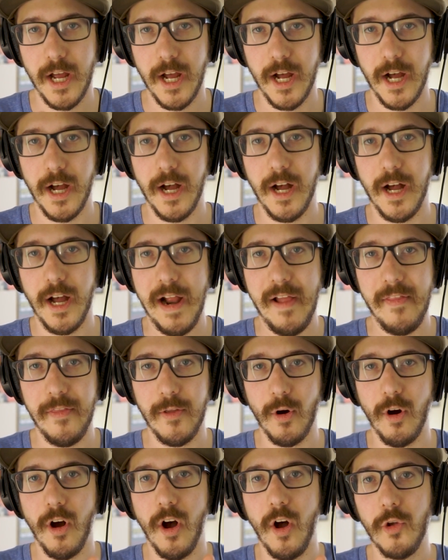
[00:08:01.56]
And
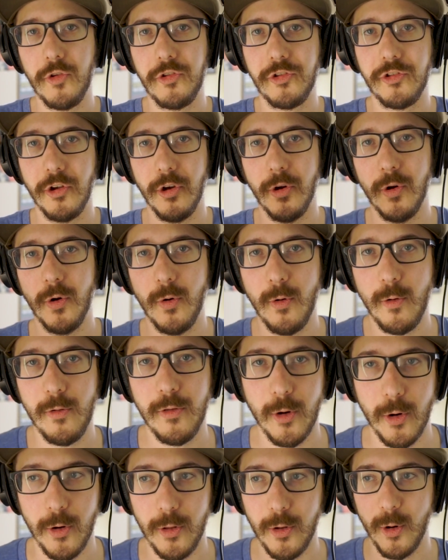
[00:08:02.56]
they're also,
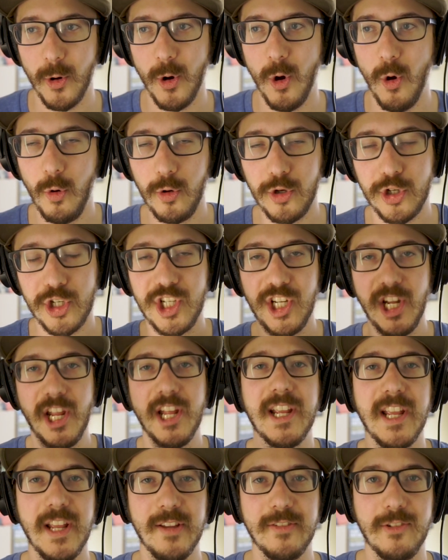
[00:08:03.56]
their whole
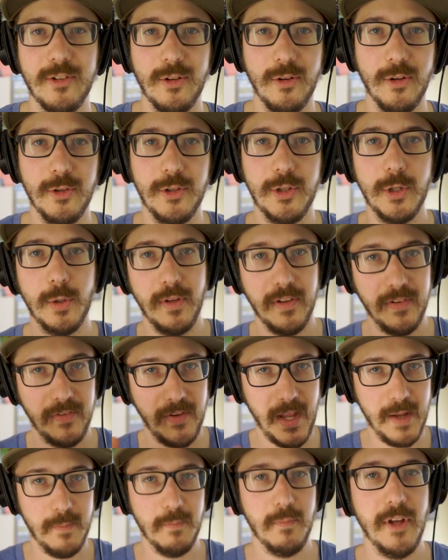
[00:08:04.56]
shtick is to do the
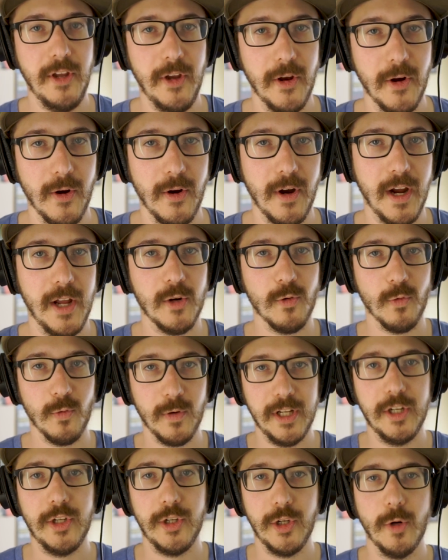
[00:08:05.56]
same beer and
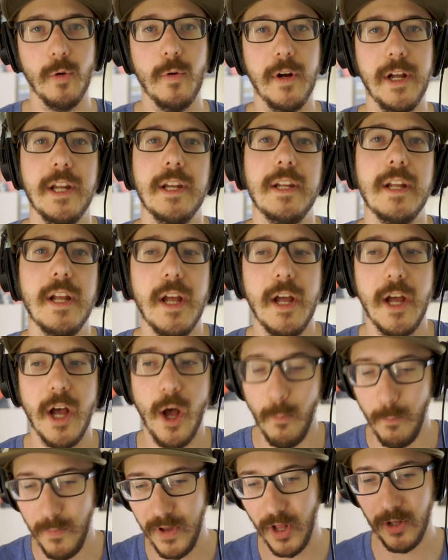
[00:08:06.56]
redo it
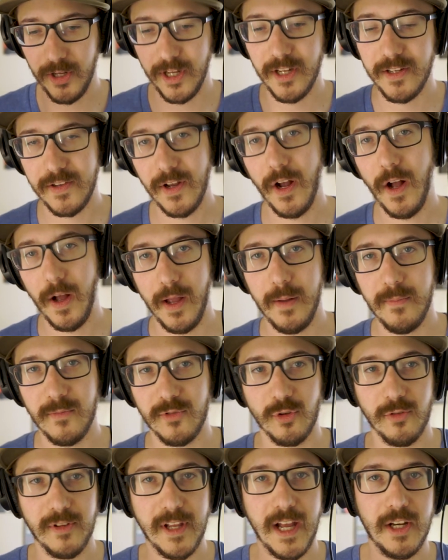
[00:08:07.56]
a million
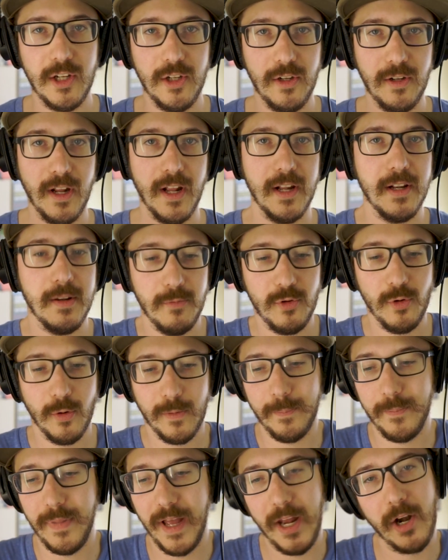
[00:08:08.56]
times and do
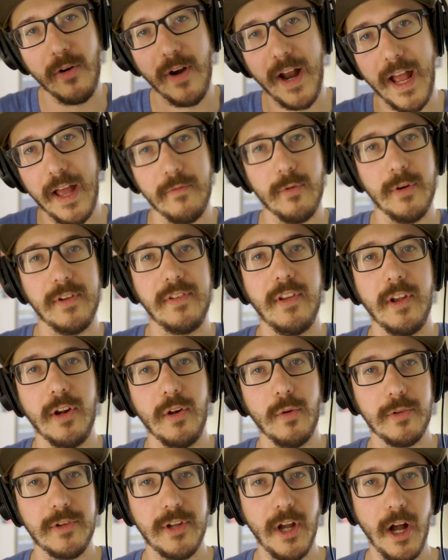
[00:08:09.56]
it better every
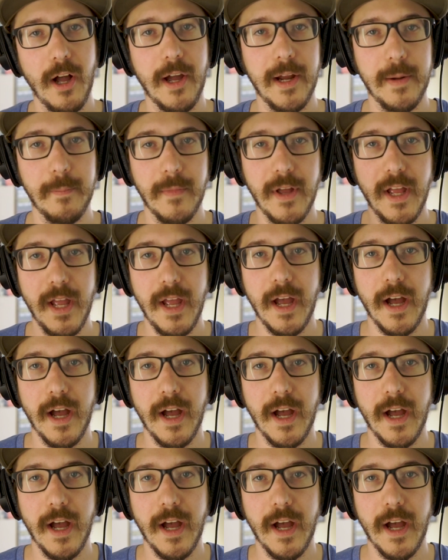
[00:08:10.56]
single time.